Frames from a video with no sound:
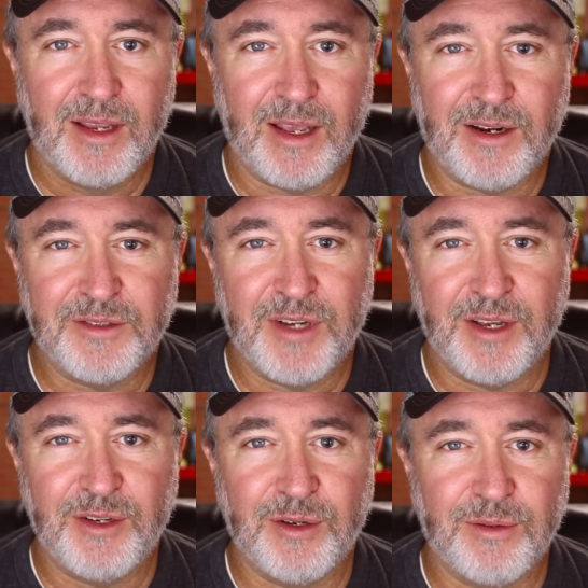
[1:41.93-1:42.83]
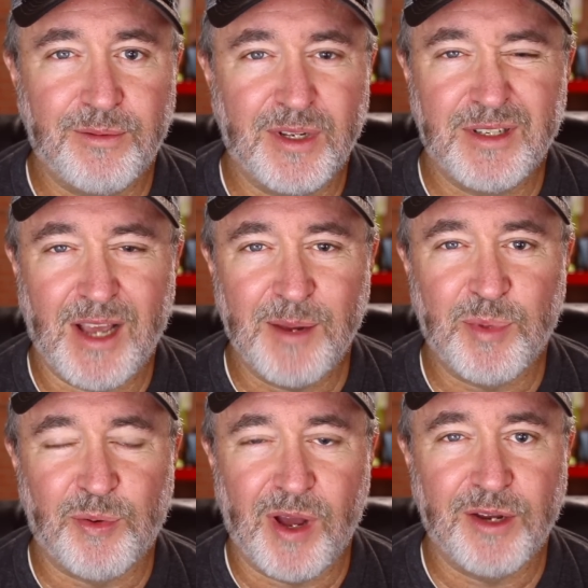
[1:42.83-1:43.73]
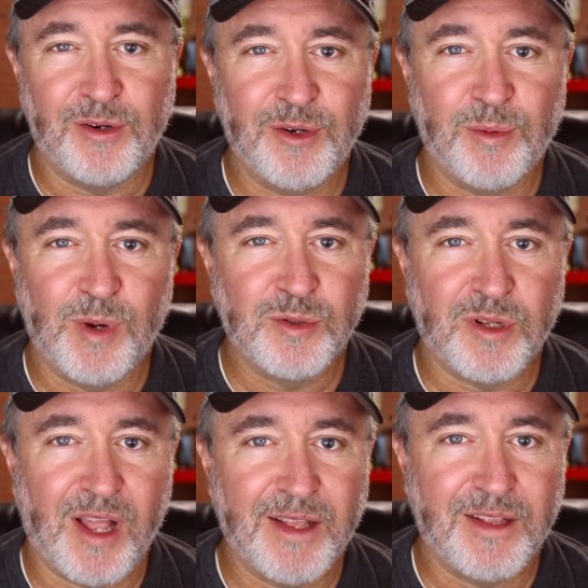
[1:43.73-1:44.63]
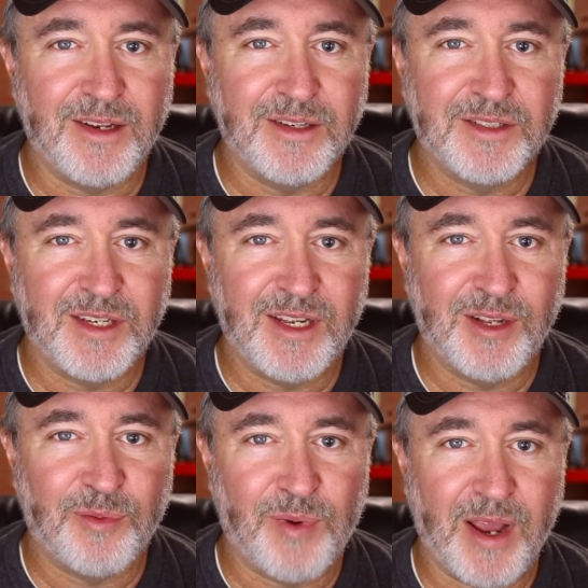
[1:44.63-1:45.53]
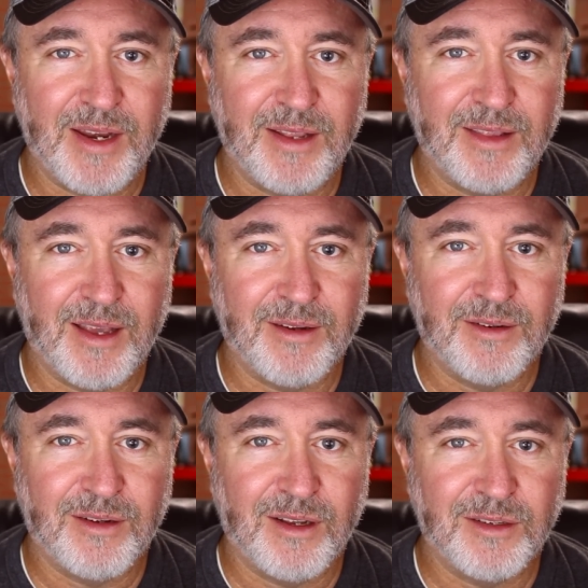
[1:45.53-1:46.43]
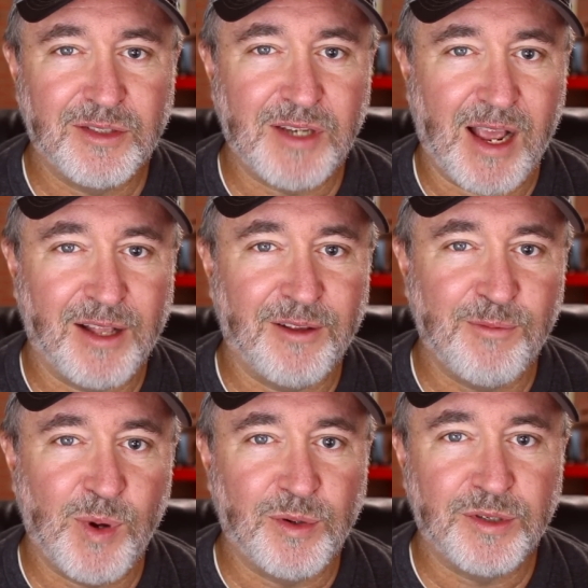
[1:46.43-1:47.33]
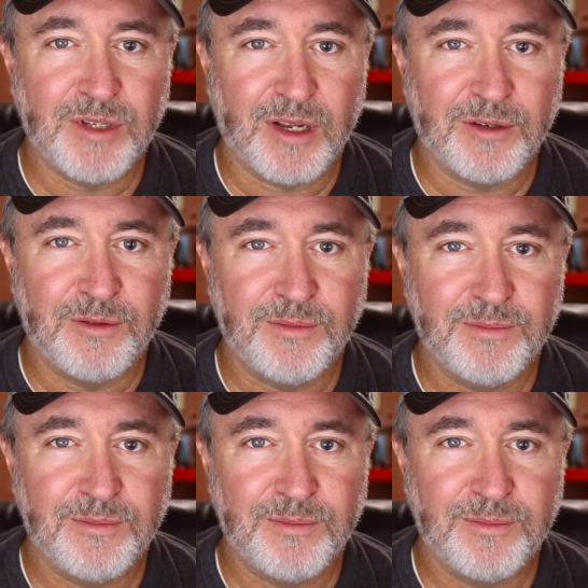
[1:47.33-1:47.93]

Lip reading: and I'll tell you the type of rider you're most likely to see in riding that style of motorcycle.